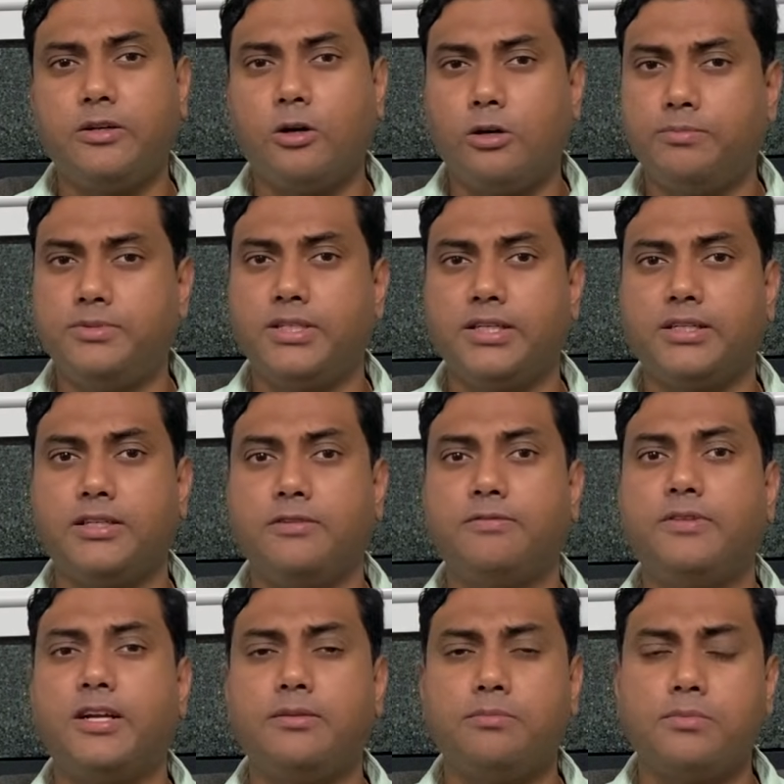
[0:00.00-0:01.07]
objective
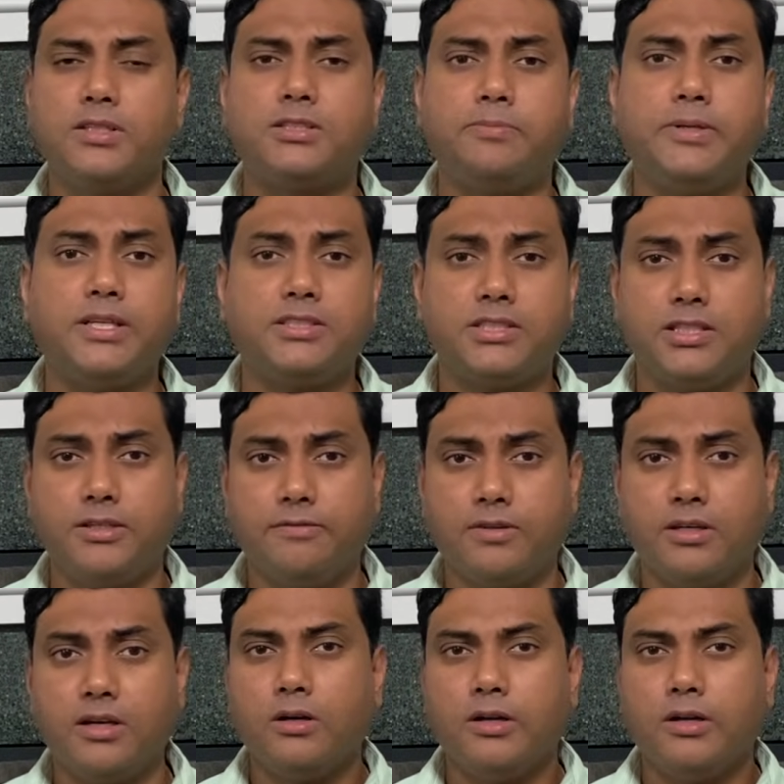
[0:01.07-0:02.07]
that must be achieved.